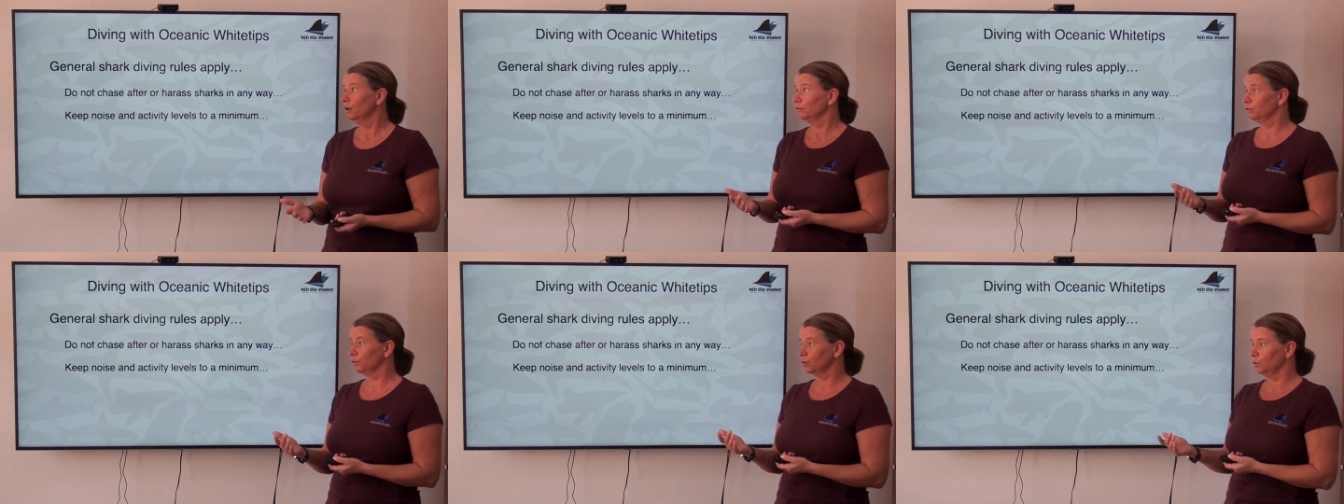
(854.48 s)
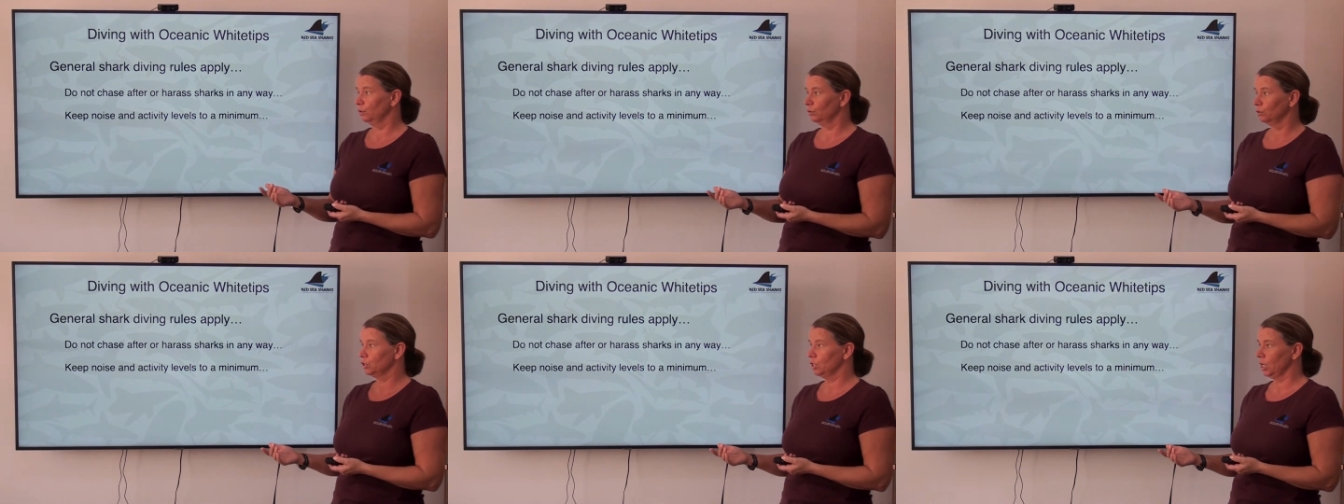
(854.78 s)
For
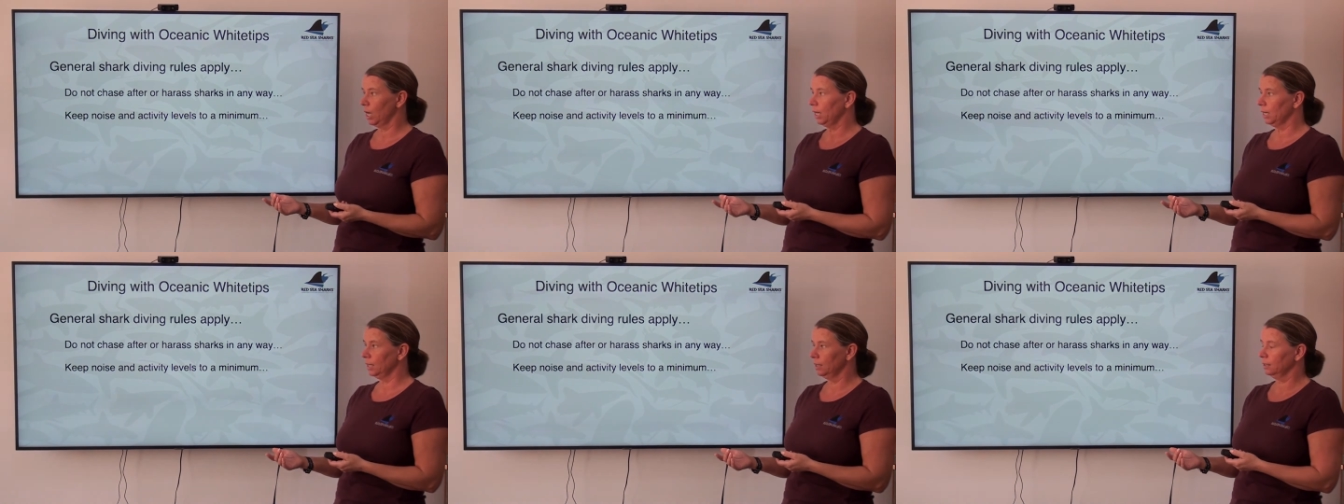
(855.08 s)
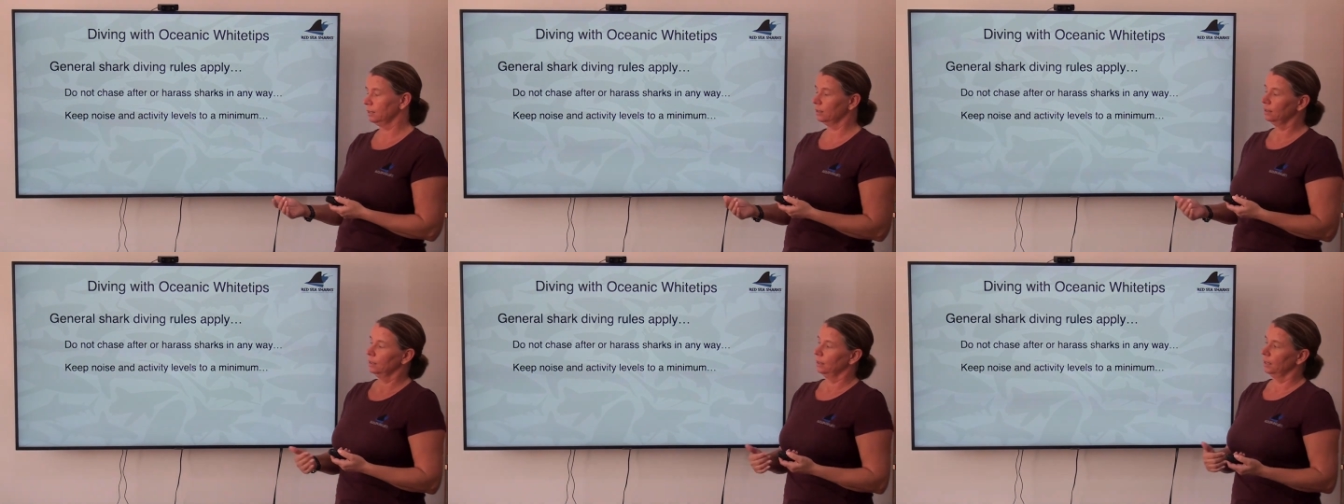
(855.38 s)
the
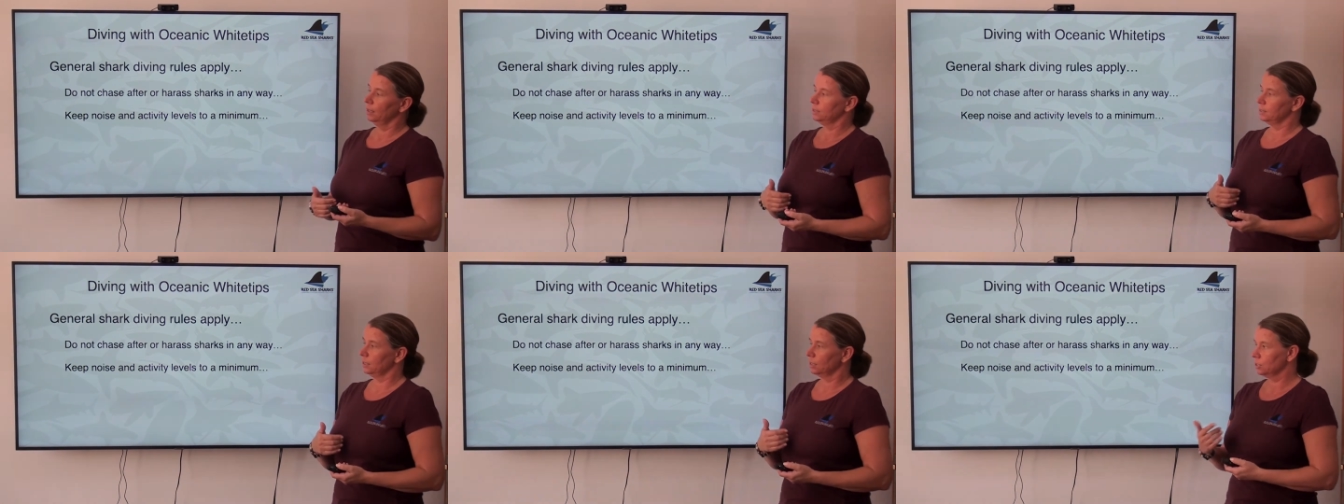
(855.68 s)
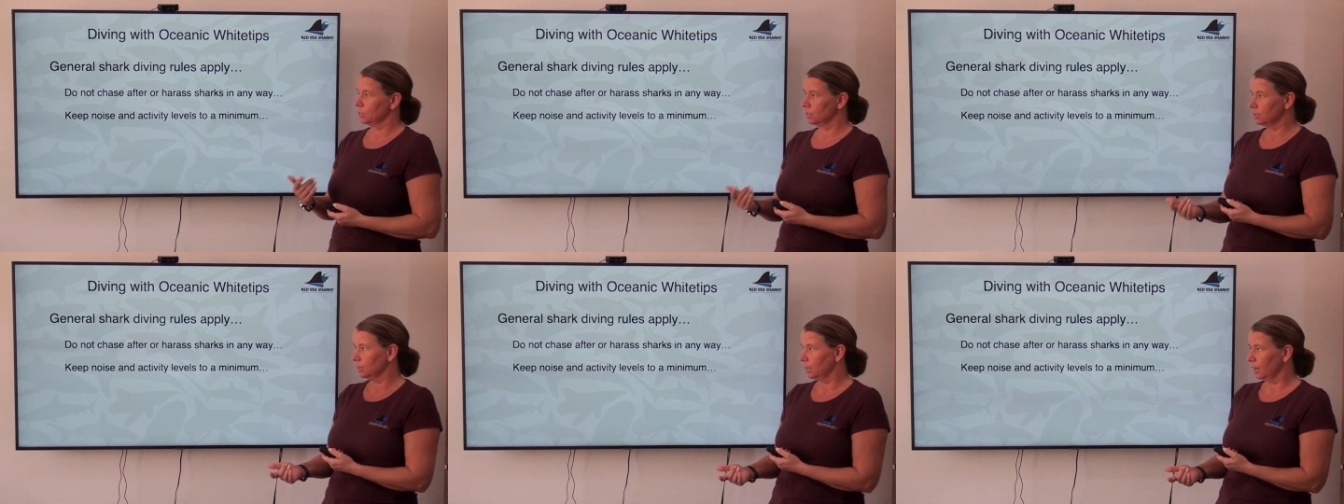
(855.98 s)
oceanic, it's
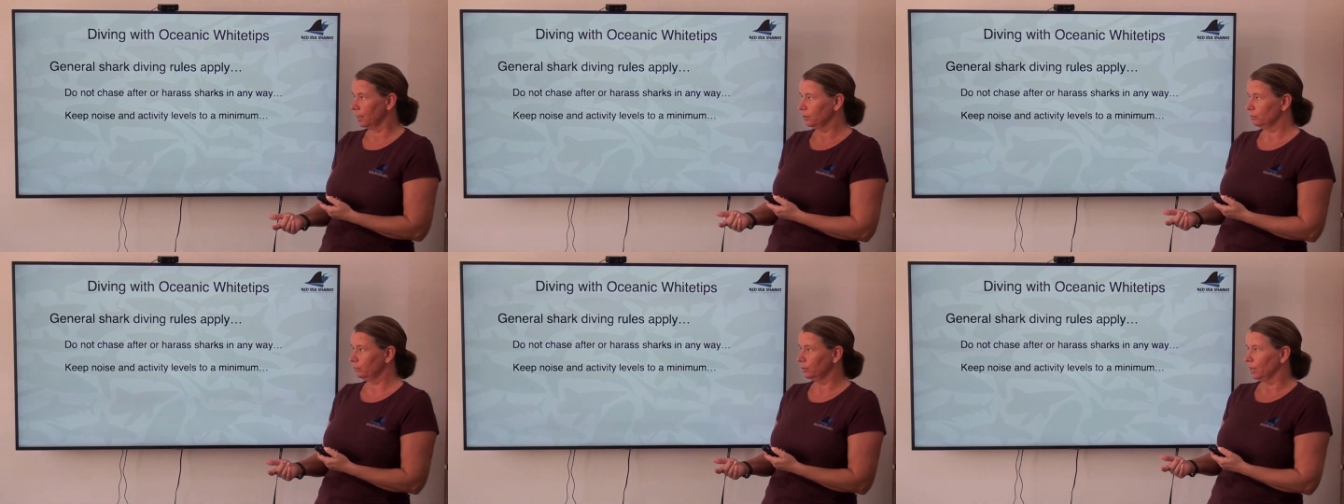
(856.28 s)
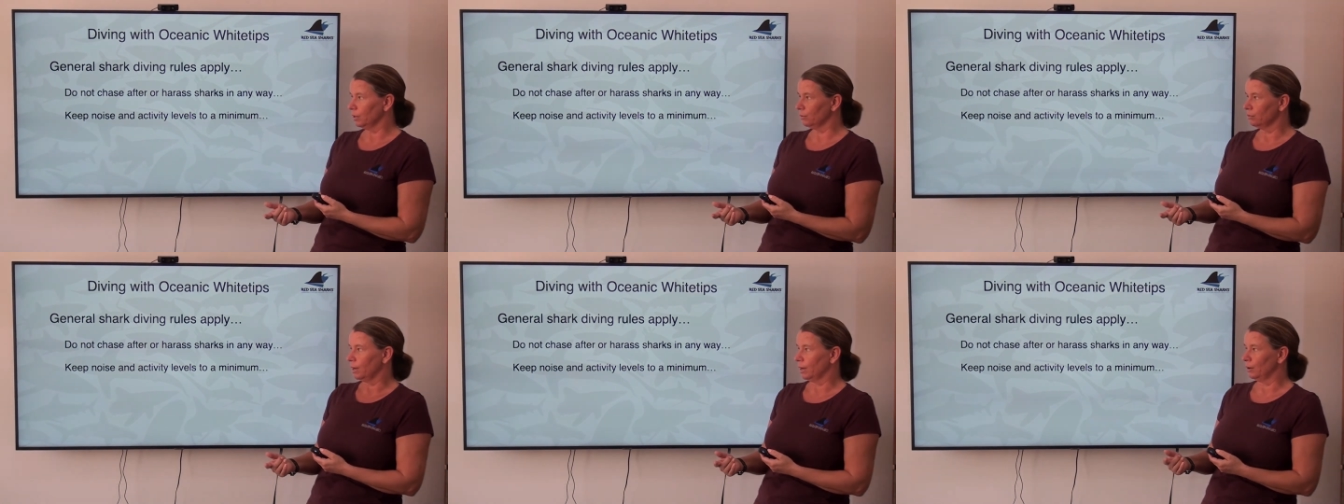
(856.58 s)
actually the other
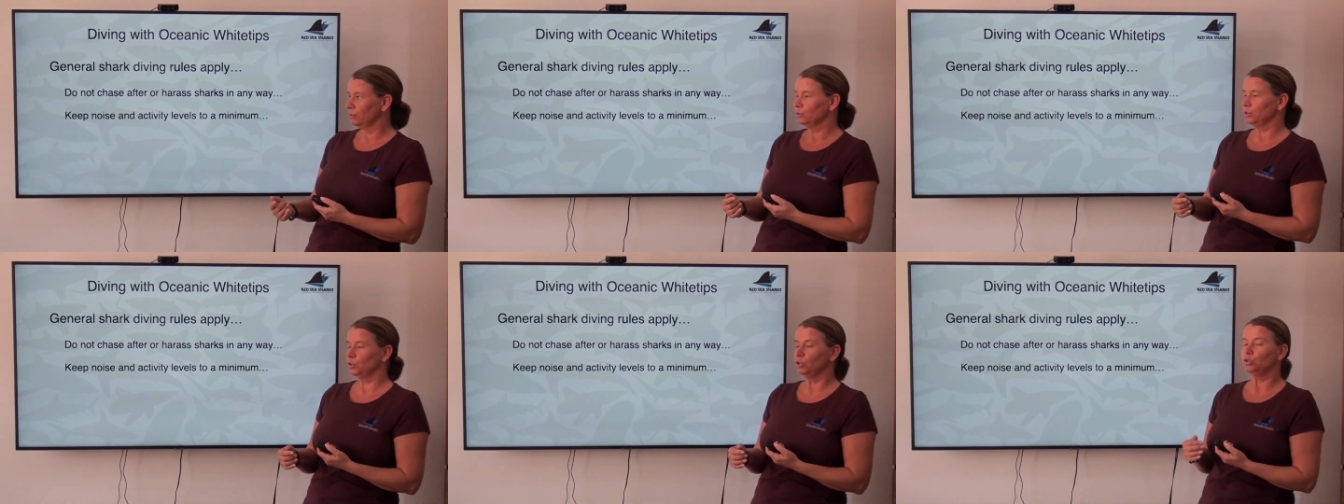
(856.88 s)
way around.